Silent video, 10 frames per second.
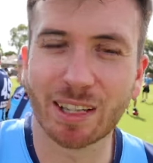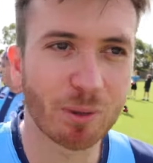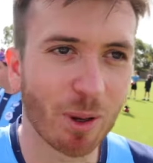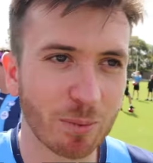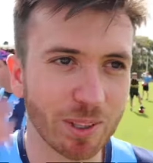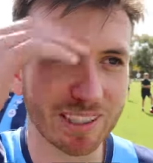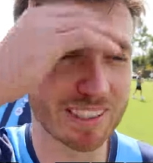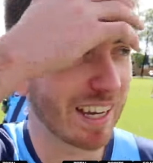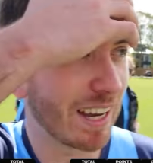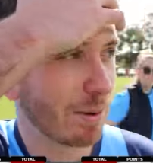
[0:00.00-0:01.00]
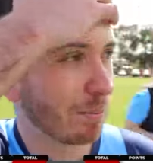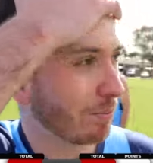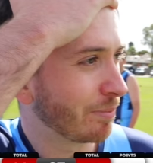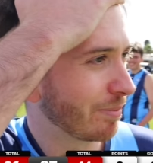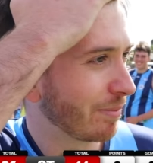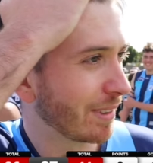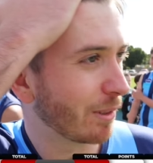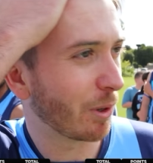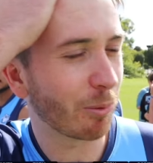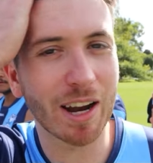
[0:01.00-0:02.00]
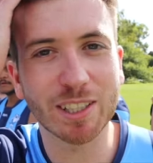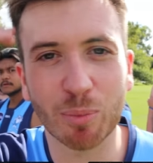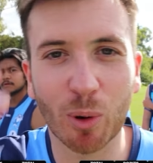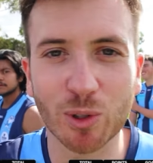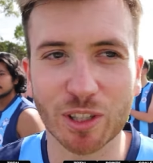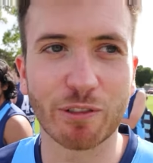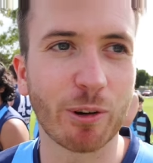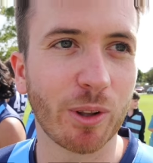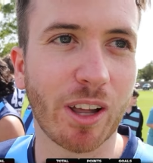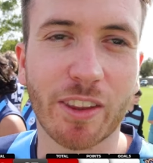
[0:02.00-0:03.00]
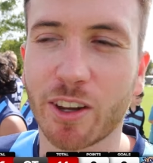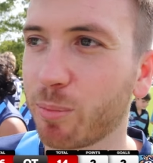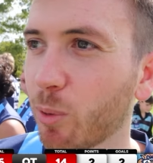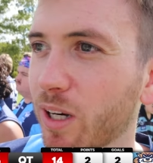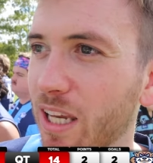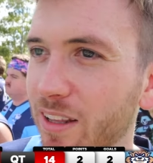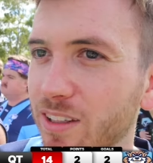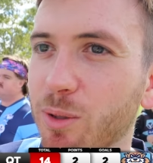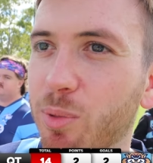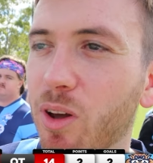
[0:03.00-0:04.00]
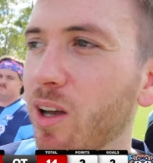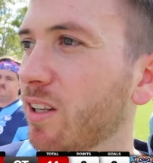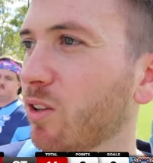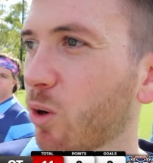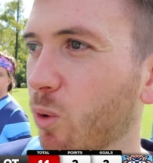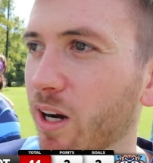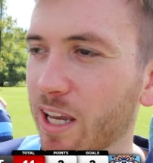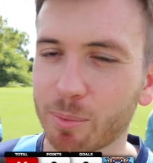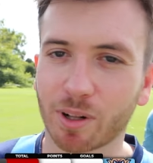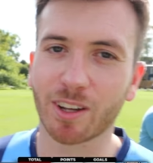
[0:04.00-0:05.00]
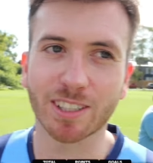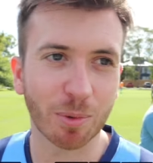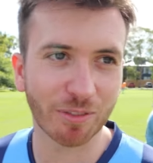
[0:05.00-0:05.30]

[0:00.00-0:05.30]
Sometimes it's when it rains, it pours in the forward line, though. But we're getting the supply, not quite capitalising.